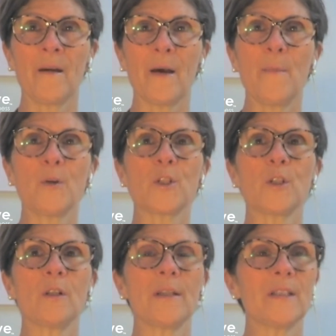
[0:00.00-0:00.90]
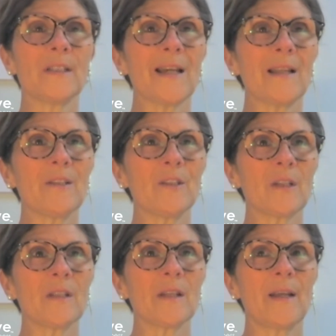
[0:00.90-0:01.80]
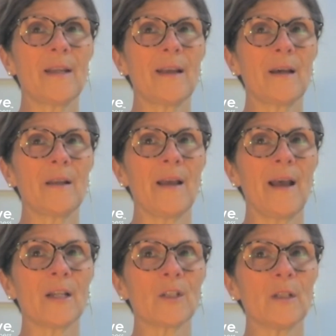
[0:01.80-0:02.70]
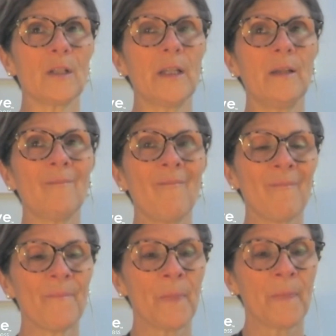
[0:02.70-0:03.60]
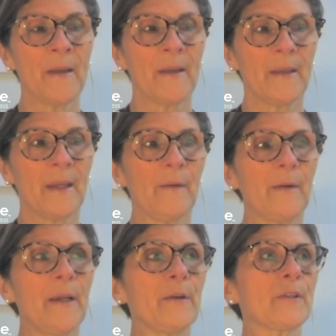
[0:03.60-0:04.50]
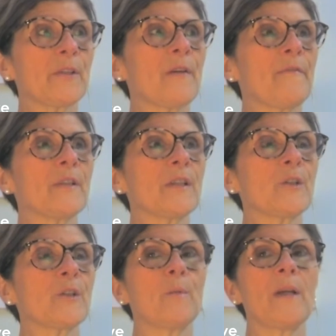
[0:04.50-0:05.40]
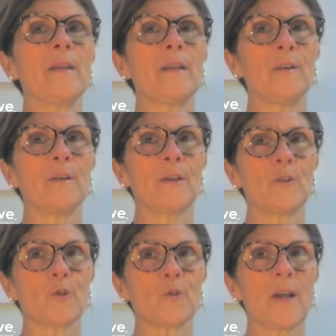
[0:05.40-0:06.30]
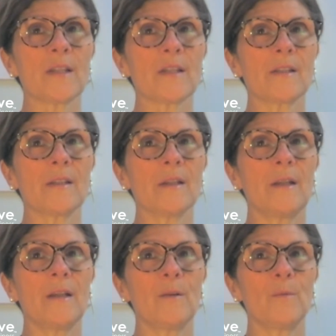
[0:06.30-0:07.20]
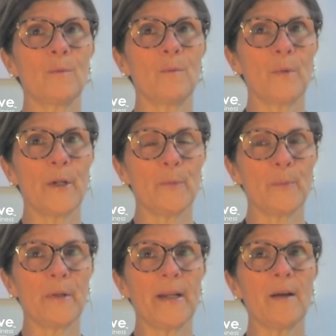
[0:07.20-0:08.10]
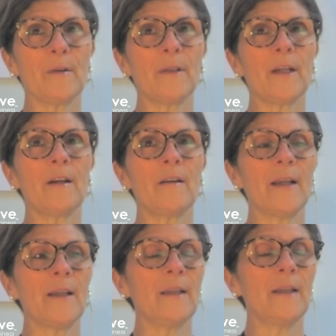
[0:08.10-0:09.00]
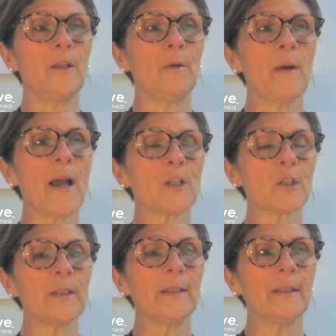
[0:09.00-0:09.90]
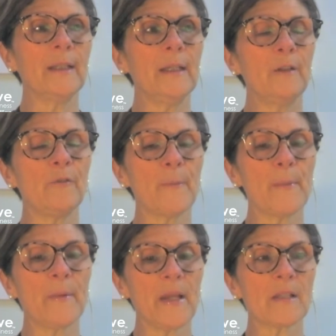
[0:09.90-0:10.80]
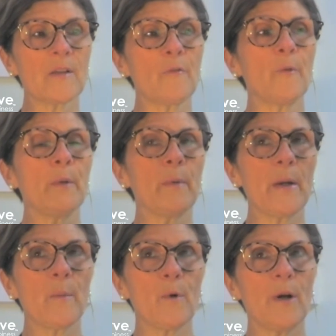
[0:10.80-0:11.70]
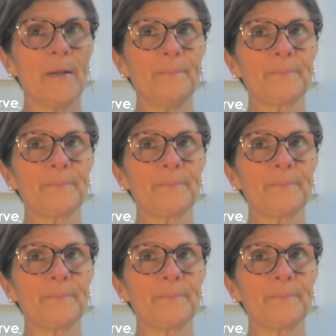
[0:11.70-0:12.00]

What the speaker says: emotional intelligence and how to actually carry yourself in such a way that you can trust in what you're putting out there, and that you actually lead from a place of what do I want